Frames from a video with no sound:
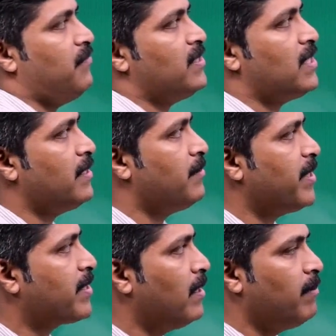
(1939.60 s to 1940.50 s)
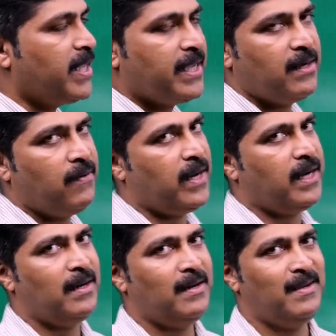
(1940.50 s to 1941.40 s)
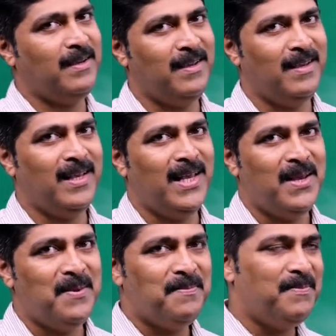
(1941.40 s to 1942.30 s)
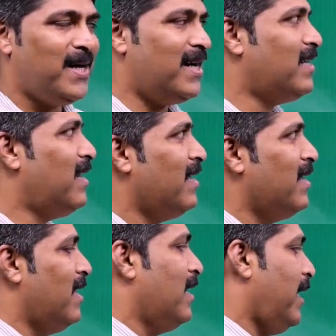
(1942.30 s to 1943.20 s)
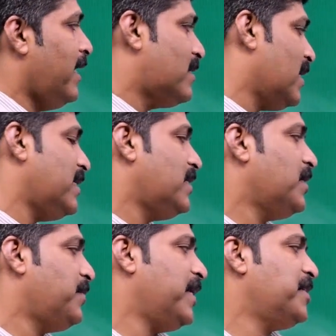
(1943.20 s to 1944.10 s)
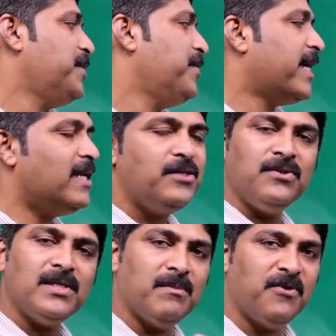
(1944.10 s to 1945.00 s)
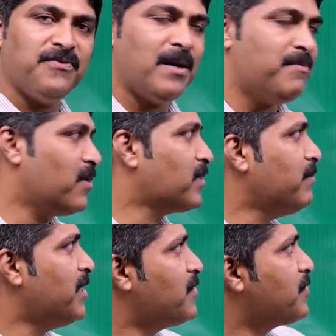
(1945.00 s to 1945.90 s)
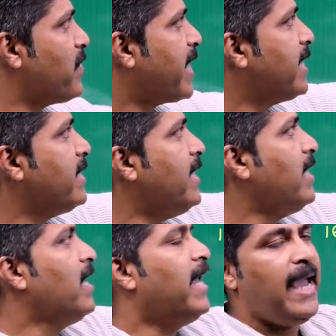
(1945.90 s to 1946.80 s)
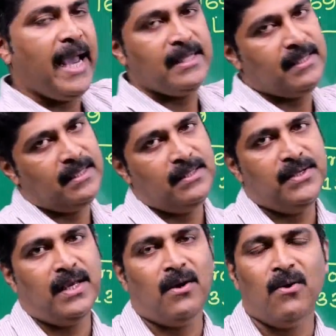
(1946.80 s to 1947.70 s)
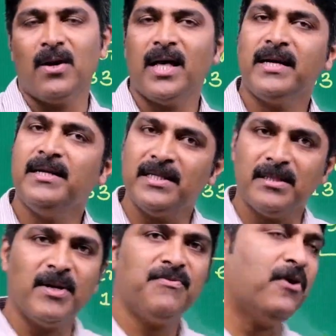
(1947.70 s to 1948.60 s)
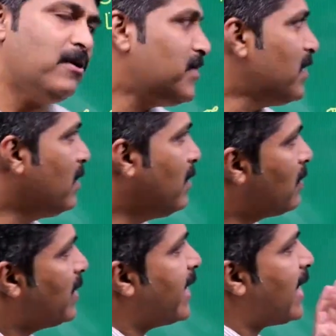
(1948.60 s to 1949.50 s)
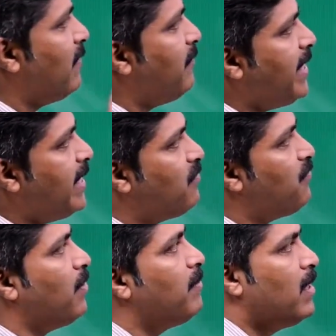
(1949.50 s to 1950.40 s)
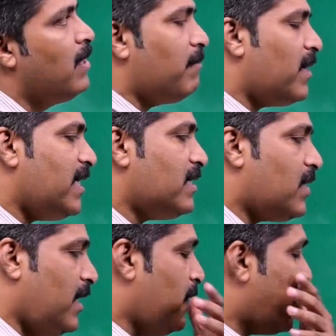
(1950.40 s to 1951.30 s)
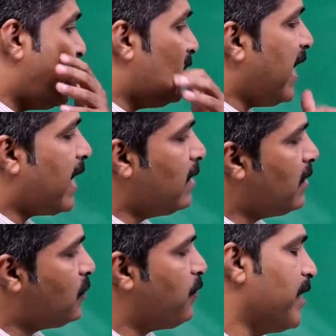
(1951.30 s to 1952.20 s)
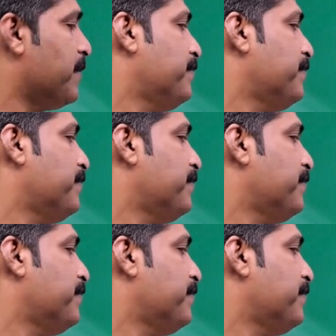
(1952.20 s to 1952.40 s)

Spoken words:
is a little bit complicated one, but in such a situation you can do some of the approximations. Look at the answers here, all are in decimal forms, not in a convenient form, but easily you can tackle this one.